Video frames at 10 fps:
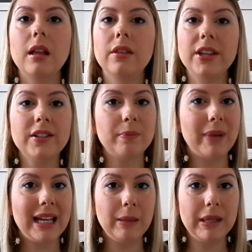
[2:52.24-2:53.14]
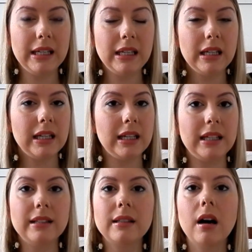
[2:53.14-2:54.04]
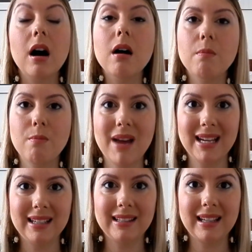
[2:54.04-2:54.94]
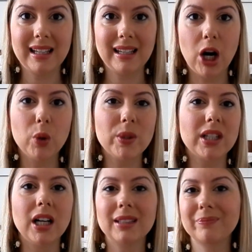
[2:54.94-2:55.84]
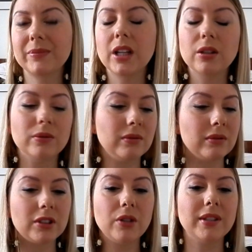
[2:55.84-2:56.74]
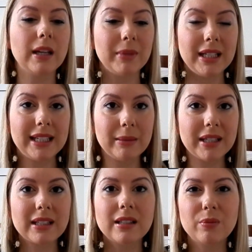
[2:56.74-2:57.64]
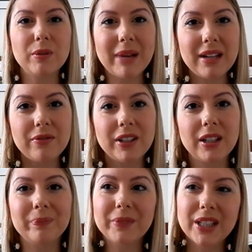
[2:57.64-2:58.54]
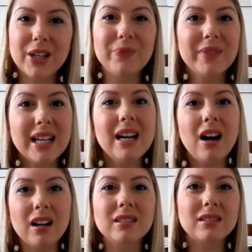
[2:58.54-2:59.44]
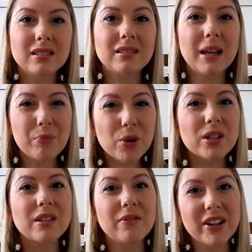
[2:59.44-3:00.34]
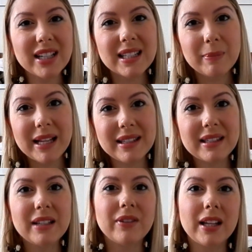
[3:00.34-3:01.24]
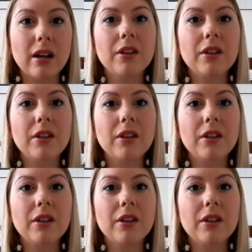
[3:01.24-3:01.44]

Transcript: This baby is amazing. I was like, no, don't sell me any gimmicks, because with Benefit, you know, their products are very expensive and I